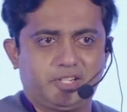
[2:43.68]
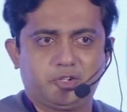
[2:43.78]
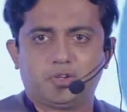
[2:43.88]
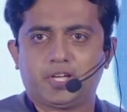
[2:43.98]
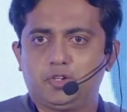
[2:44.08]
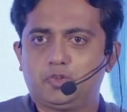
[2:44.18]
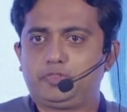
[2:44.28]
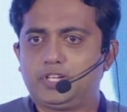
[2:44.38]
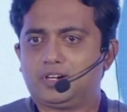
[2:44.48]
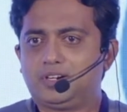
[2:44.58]
You know, I know
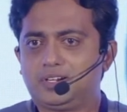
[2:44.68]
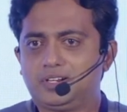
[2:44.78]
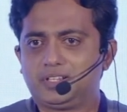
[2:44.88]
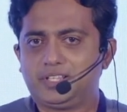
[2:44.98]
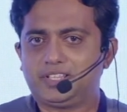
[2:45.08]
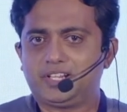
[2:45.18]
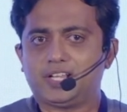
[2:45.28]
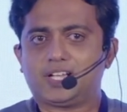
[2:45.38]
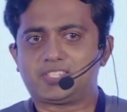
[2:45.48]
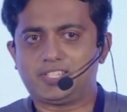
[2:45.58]
we are in the
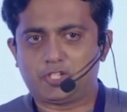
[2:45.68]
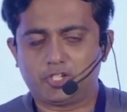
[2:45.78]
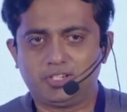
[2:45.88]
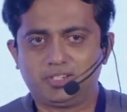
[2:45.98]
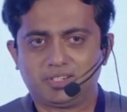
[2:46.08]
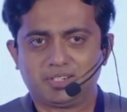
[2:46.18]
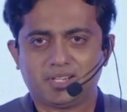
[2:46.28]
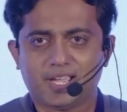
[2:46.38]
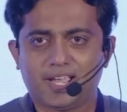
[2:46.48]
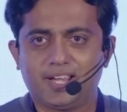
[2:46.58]
last session,
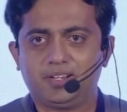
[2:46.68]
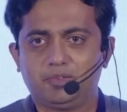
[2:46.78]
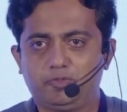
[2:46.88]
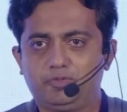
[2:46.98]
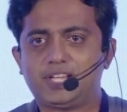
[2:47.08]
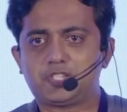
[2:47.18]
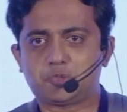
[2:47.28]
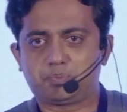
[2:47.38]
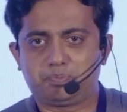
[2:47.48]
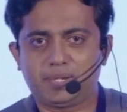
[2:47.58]
and let's
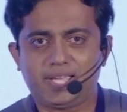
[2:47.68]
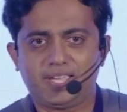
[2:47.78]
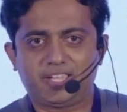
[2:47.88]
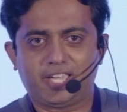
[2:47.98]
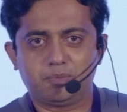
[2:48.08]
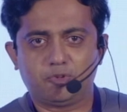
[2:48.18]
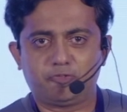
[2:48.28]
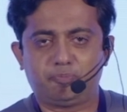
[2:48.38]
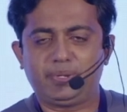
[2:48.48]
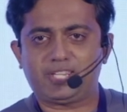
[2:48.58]
play a game of
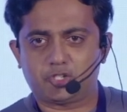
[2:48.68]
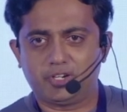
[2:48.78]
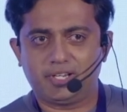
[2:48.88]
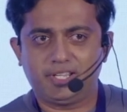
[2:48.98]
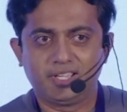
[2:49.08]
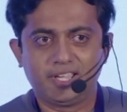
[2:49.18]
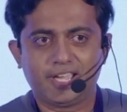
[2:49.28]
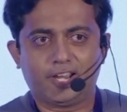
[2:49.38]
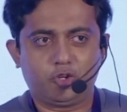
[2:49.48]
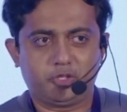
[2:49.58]
Pictionary
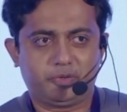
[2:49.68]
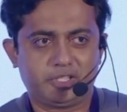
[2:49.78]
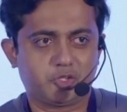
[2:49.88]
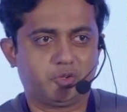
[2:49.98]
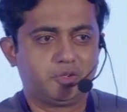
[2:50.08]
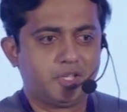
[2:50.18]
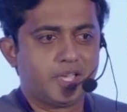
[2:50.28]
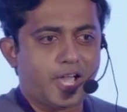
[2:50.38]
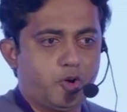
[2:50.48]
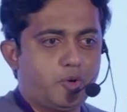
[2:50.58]
along the way. So
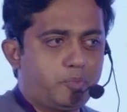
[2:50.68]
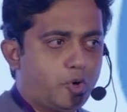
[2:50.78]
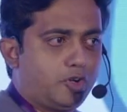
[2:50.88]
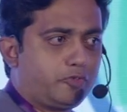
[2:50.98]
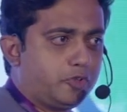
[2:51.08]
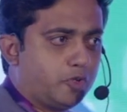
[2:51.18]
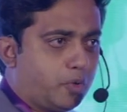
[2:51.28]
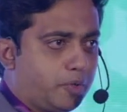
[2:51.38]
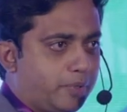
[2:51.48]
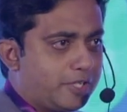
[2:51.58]
I hope all of you know
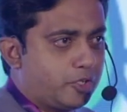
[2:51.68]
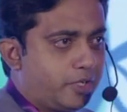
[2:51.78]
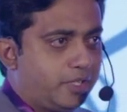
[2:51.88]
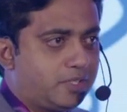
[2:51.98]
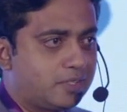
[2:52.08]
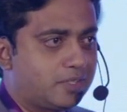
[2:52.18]
what Pictionary is,